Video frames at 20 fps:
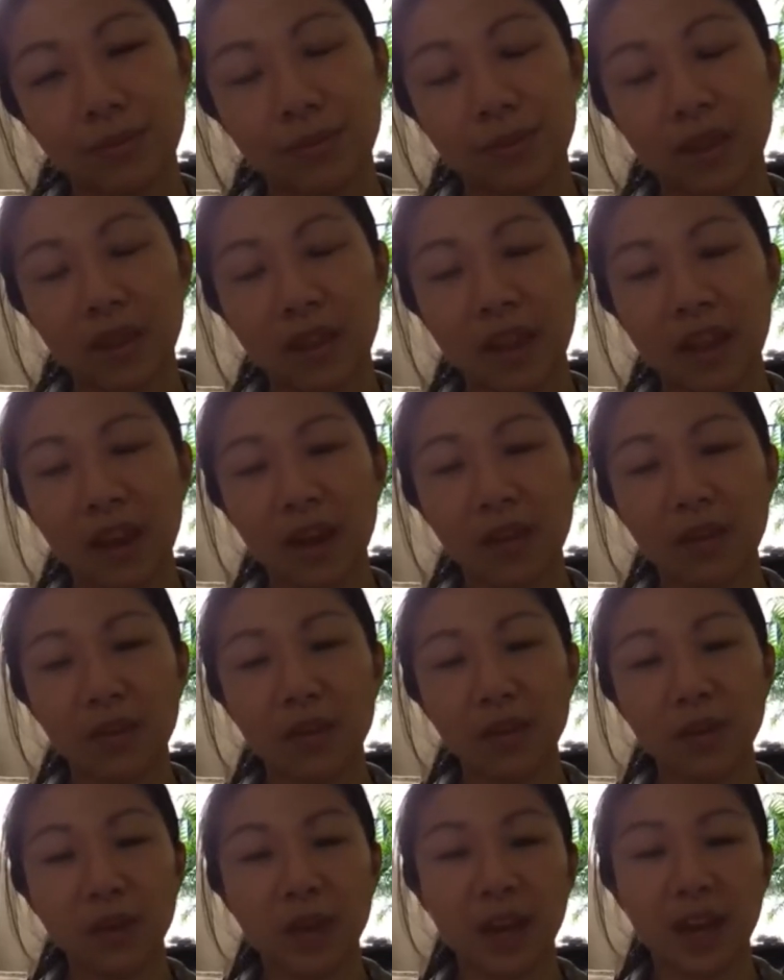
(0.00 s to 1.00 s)
Now, if
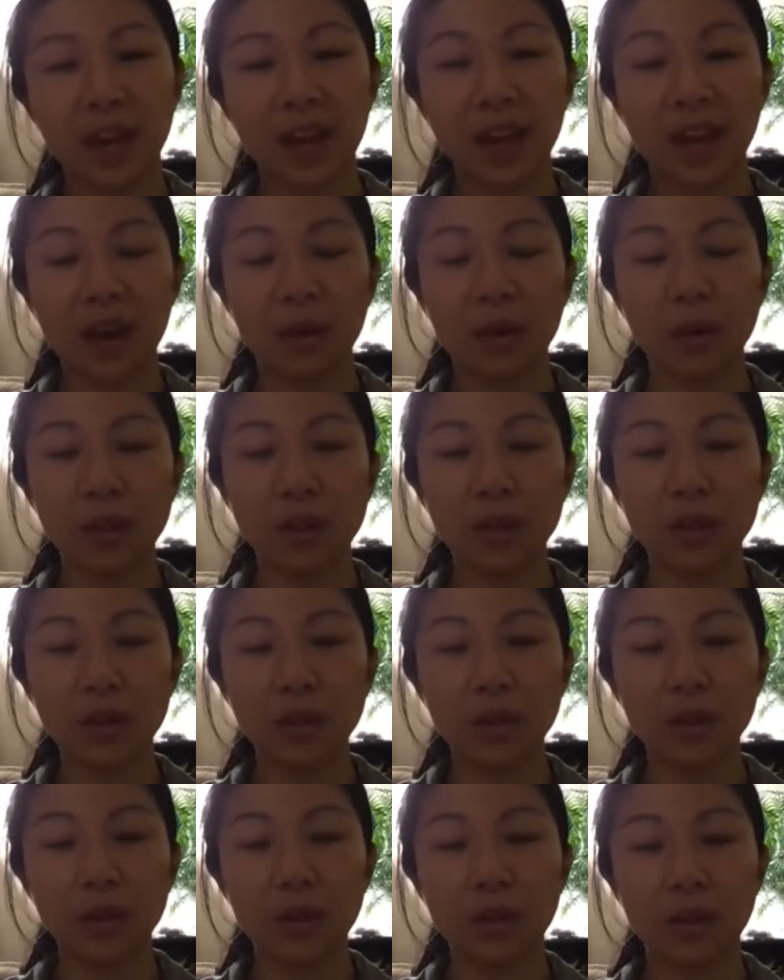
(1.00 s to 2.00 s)
you can, I want you
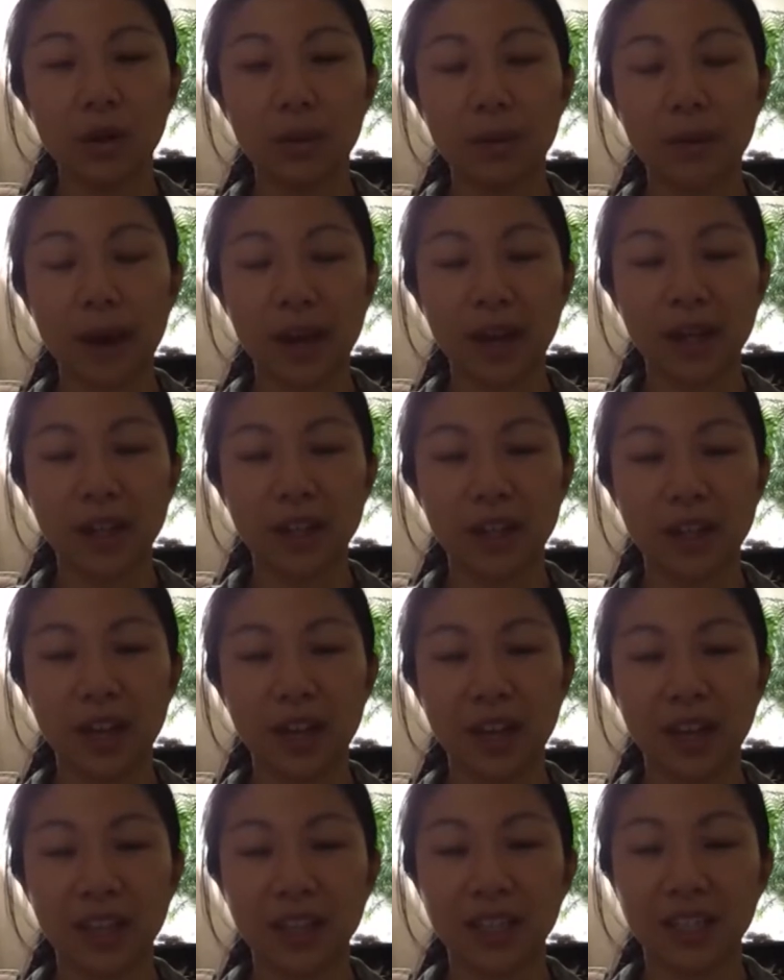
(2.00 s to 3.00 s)
to imagine
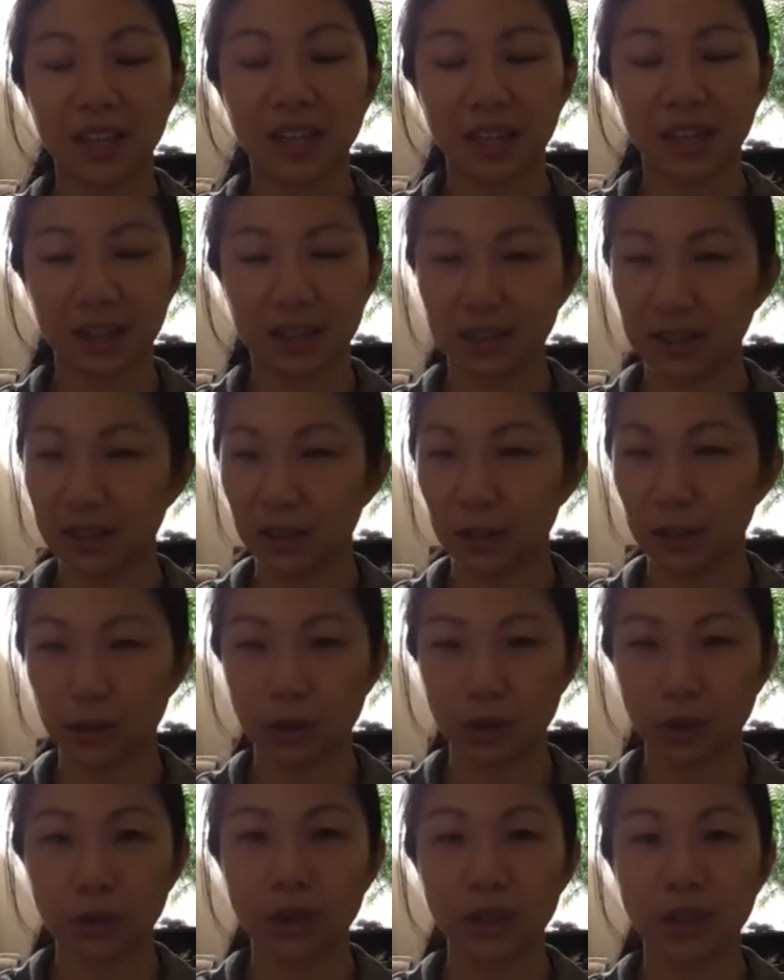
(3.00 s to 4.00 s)
any tightness in your
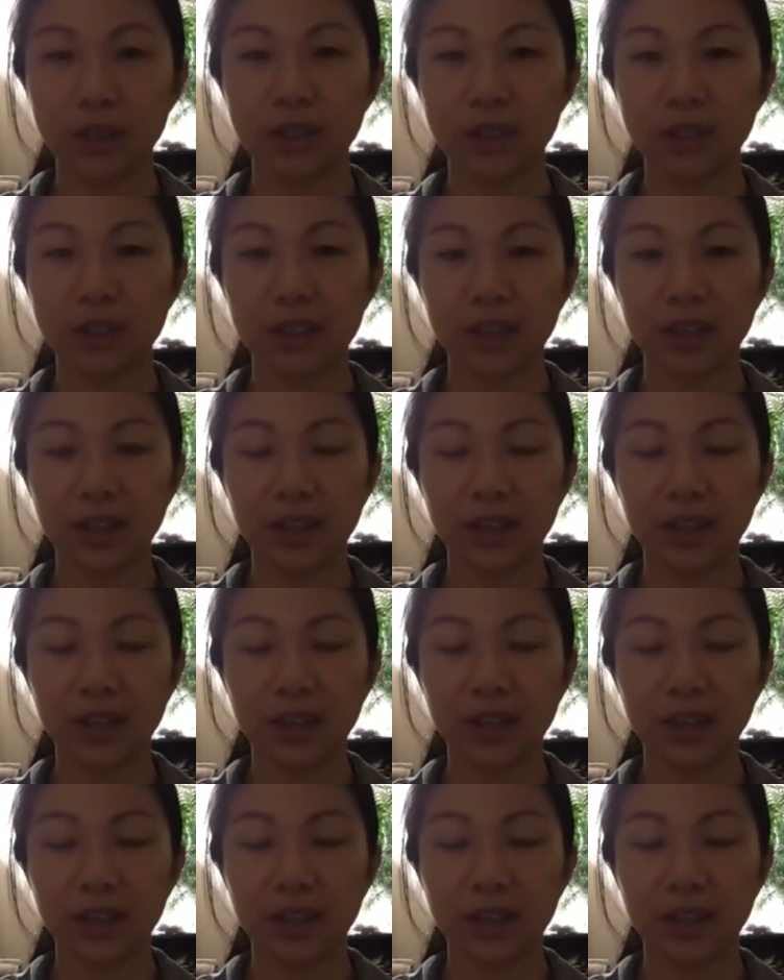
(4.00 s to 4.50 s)
shoulders.